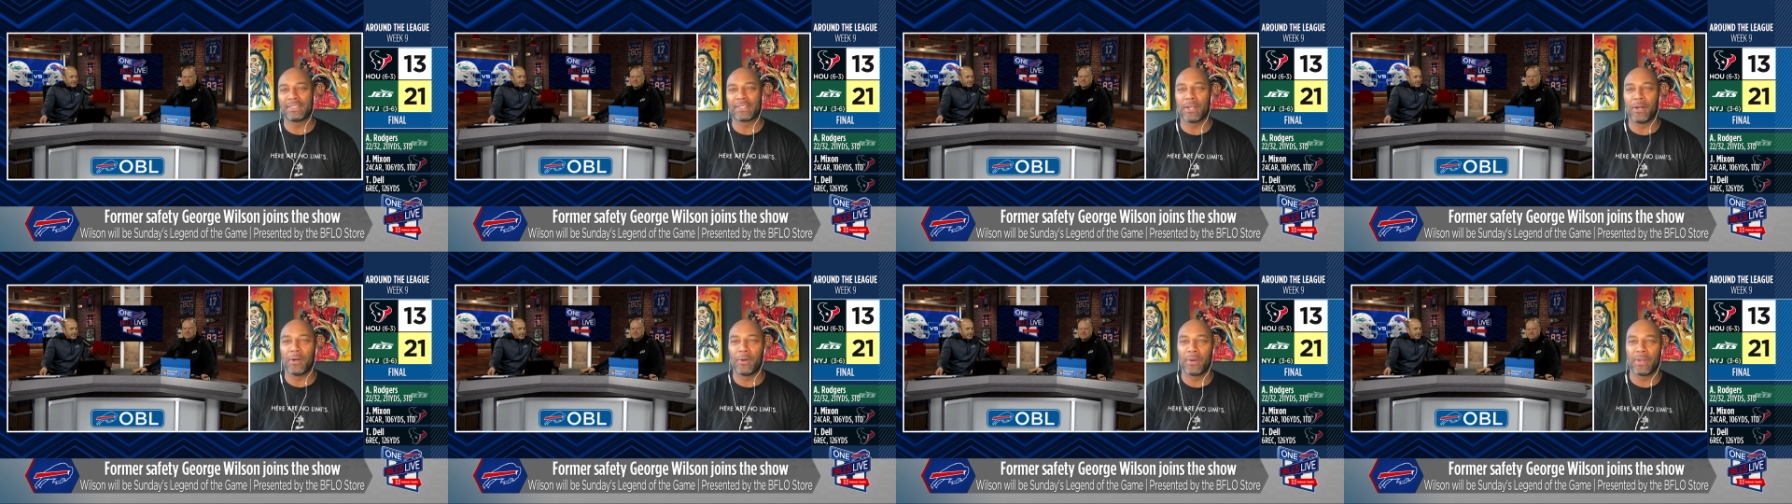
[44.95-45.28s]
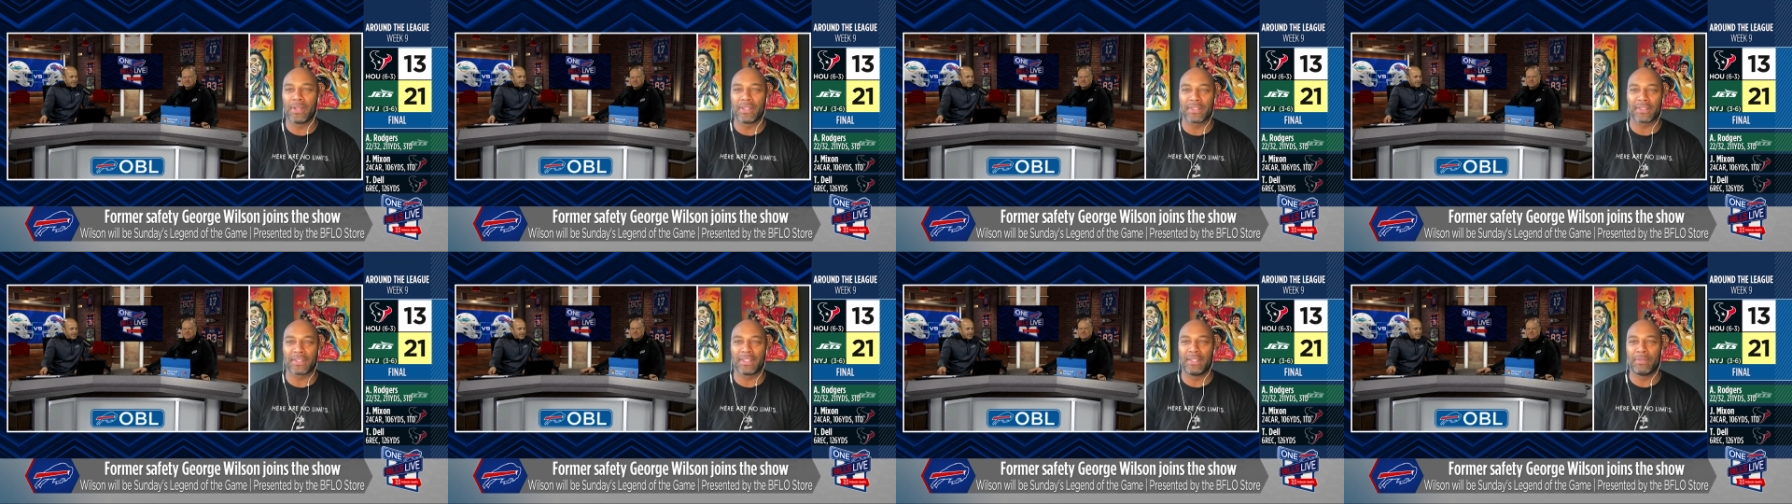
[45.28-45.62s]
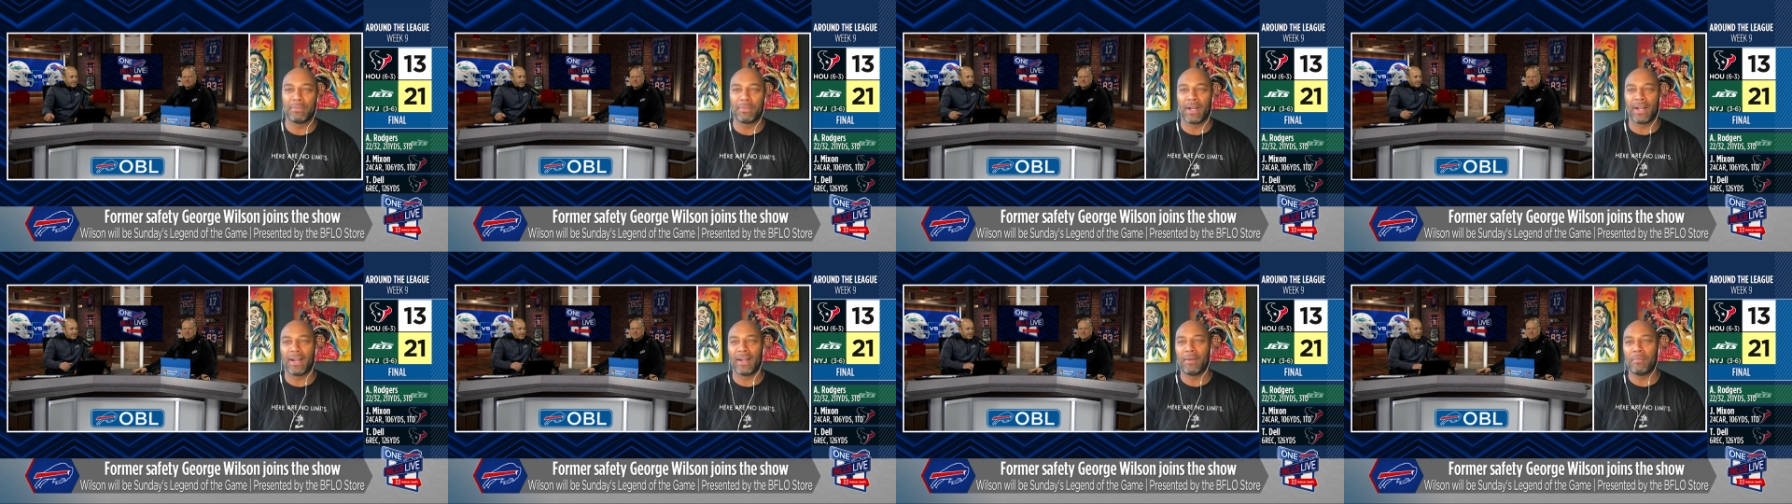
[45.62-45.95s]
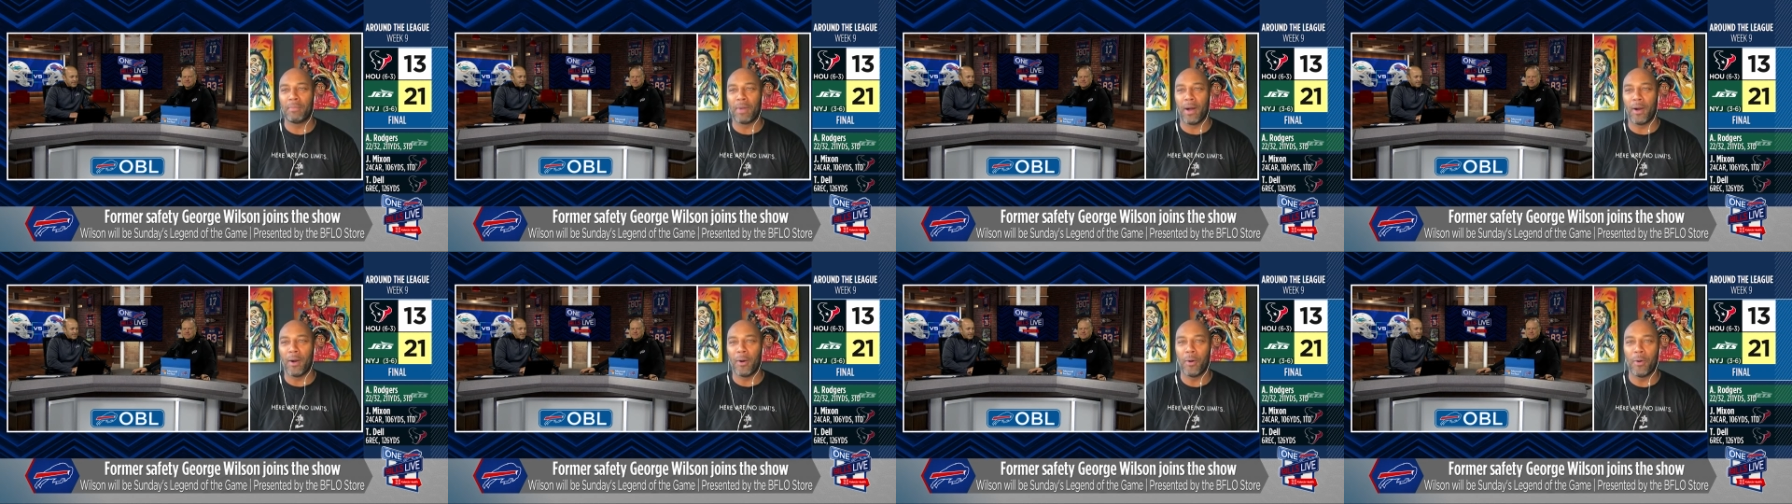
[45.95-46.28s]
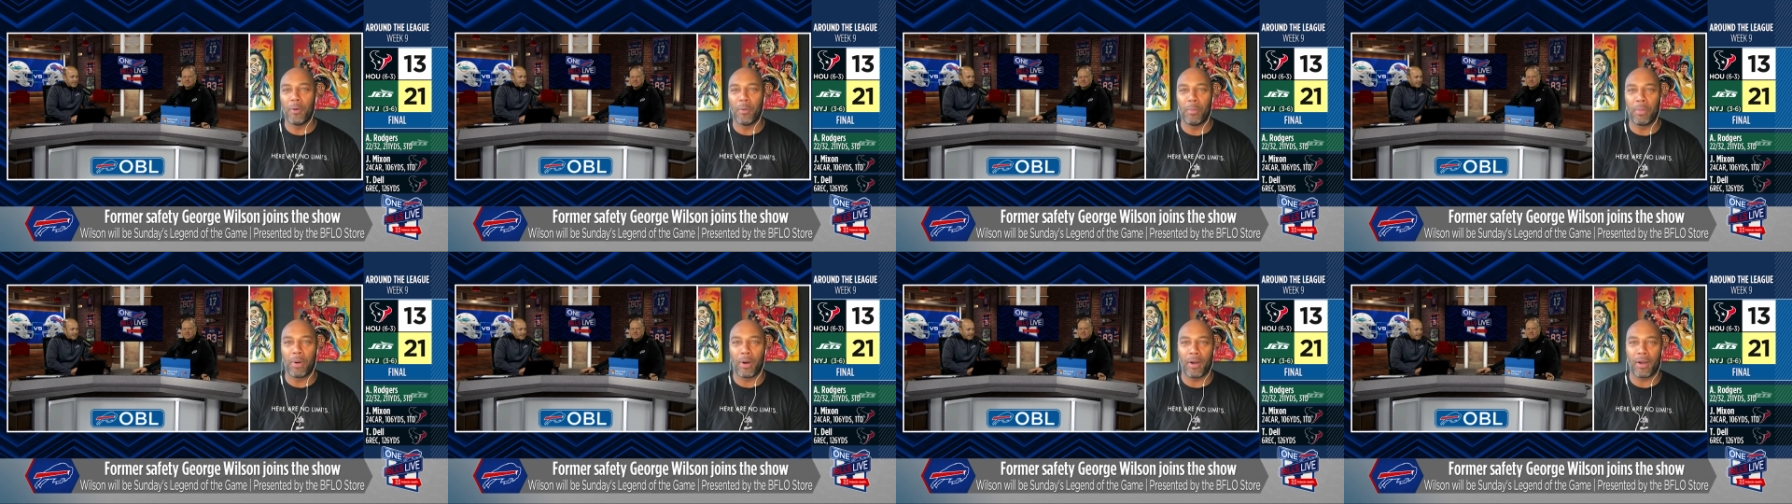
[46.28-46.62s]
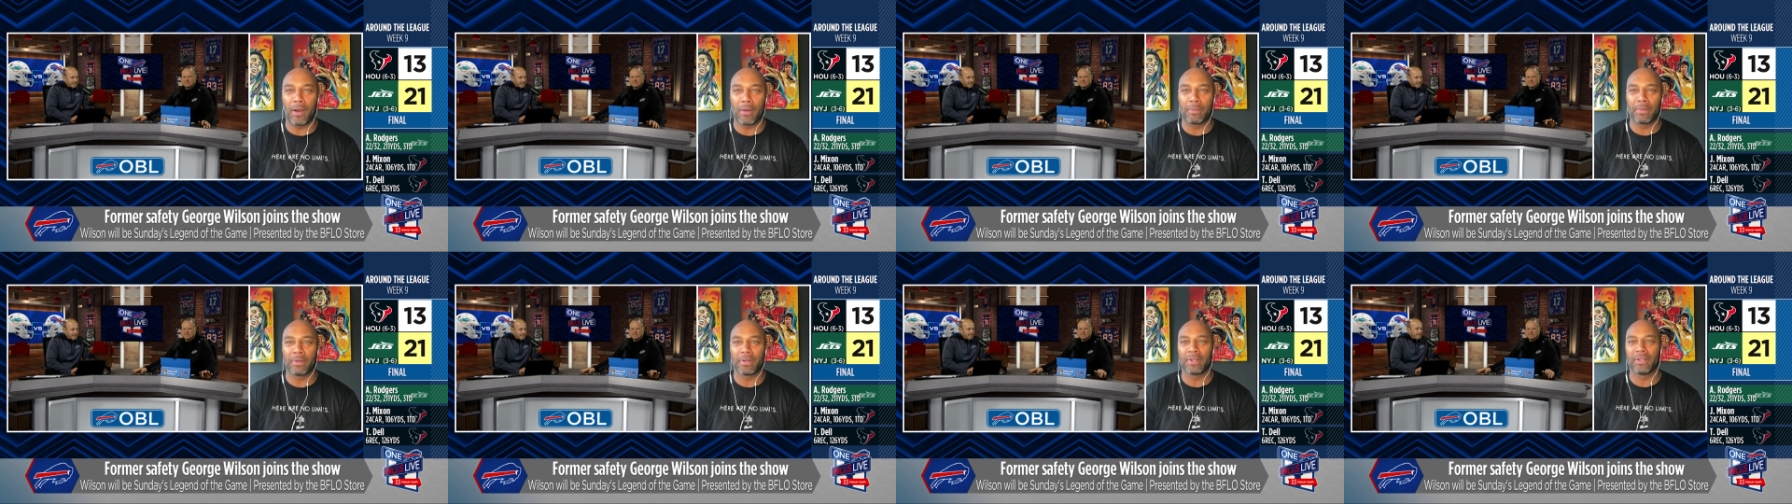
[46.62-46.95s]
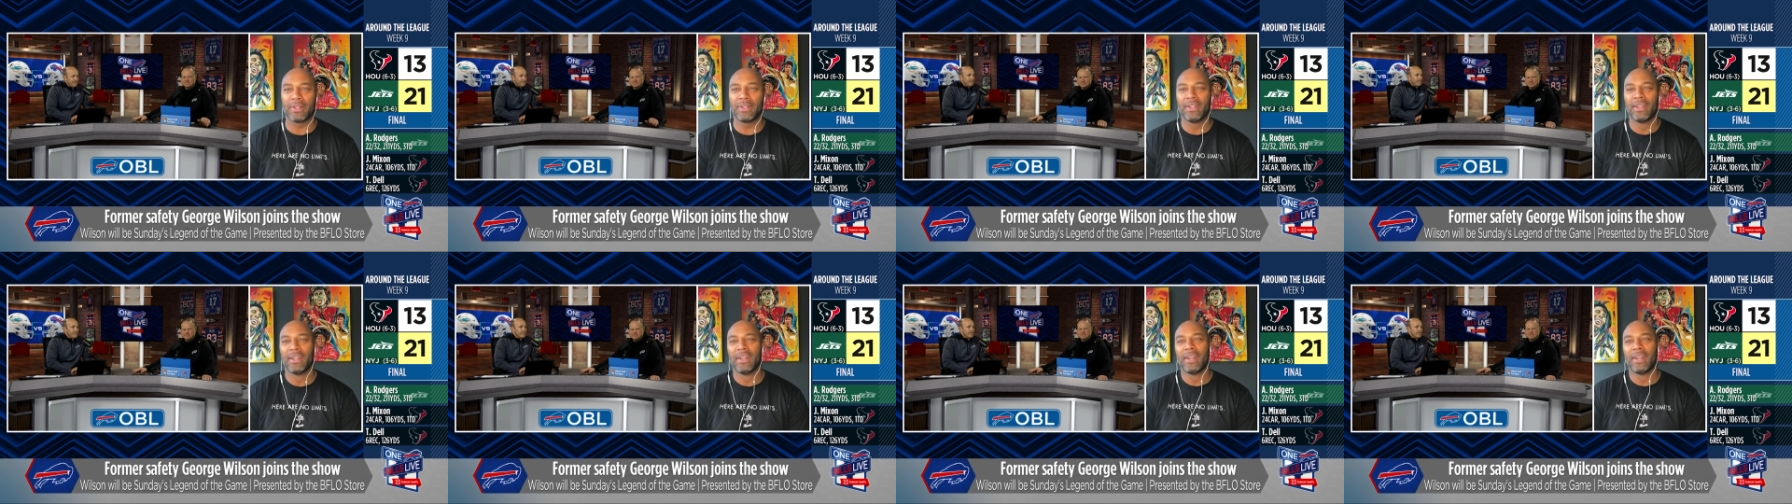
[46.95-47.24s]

go and see my my old barber,